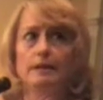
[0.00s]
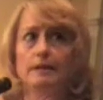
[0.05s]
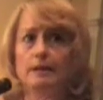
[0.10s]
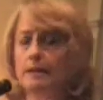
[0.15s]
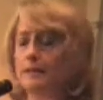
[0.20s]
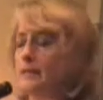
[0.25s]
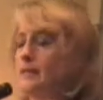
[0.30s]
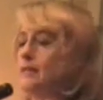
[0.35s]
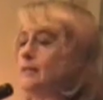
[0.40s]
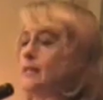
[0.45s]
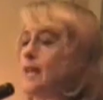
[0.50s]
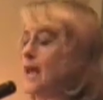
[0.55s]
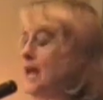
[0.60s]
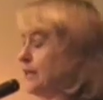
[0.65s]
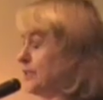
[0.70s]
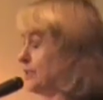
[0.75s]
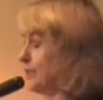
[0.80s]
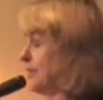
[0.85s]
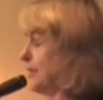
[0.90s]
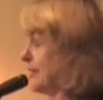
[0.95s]
that this
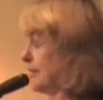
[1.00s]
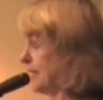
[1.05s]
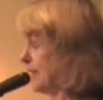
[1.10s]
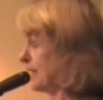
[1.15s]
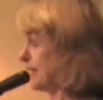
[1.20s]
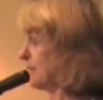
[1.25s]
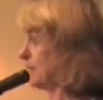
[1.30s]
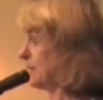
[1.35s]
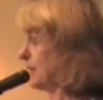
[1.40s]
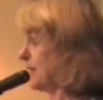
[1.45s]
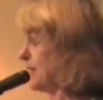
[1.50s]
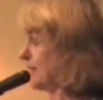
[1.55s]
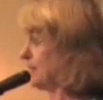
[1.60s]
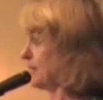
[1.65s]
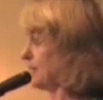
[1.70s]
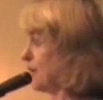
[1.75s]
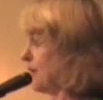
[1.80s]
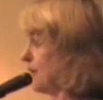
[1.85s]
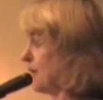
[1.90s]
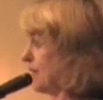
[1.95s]
actually, again,
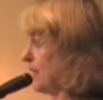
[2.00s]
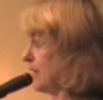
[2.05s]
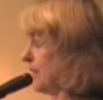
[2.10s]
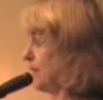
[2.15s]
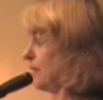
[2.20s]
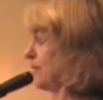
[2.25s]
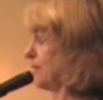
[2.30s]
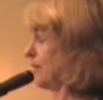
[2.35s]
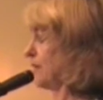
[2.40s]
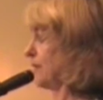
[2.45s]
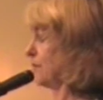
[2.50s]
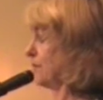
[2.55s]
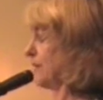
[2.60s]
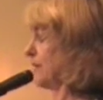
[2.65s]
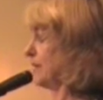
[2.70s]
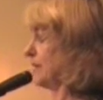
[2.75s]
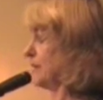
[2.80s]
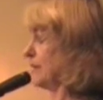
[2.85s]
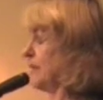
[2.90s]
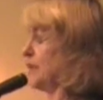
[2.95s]
applies to all healthcare
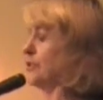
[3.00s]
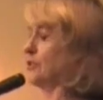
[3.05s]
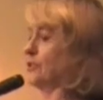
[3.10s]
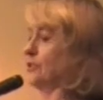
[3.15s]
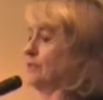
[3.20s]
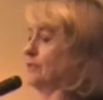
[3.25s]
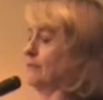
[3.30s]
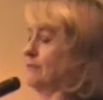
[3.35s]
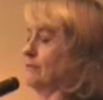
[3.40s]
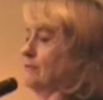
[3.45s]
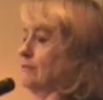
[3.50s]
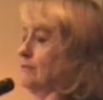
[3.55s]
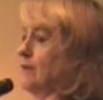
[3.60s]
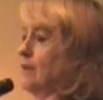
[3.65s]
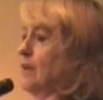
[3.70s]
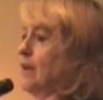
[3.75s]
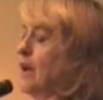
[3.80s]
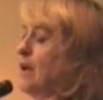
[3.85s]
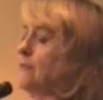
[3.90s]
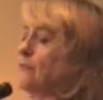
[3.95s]
regulation.
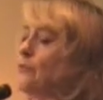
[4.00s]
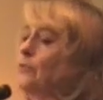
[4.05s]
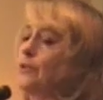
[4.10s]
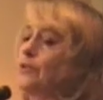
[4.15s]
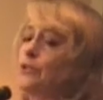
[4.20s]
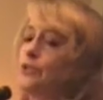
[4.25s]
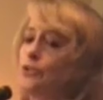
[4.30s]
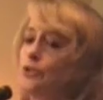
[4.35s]
I've only